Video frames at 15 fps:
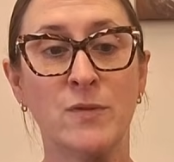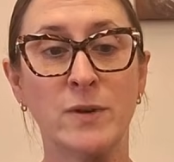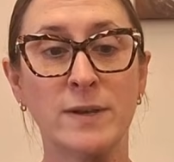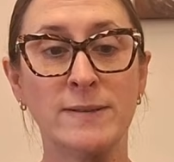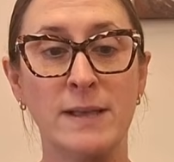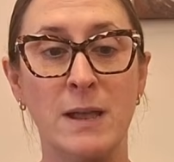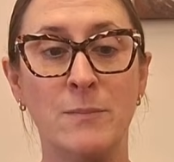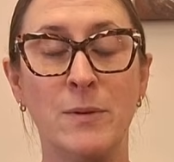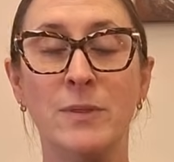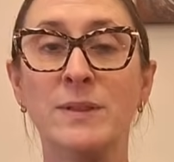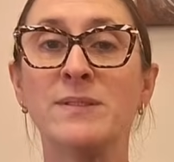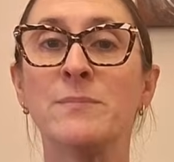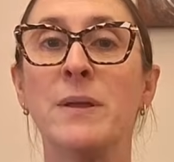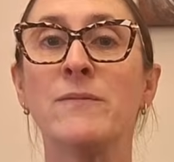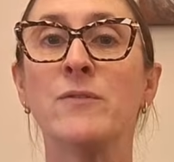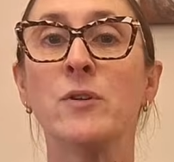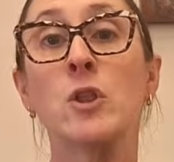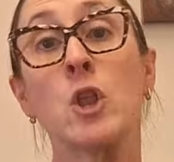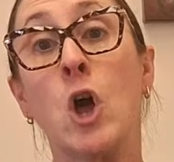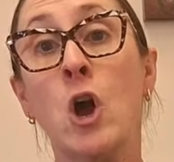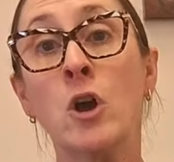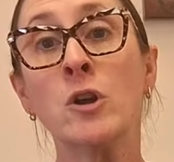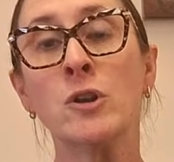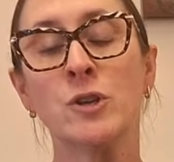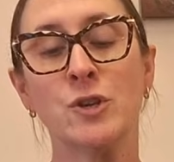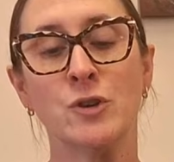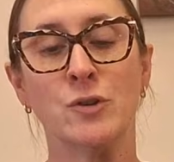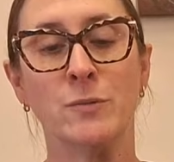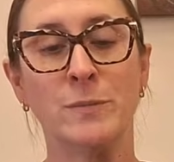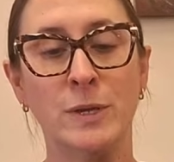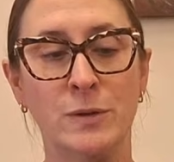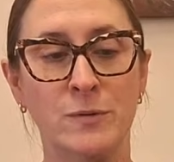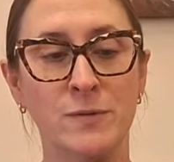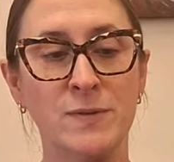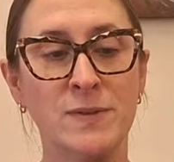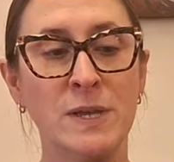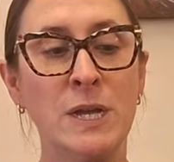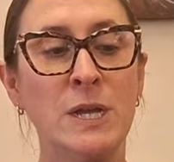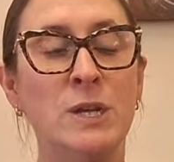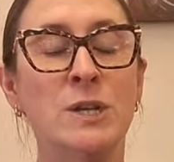for example, that's meant for longer term use.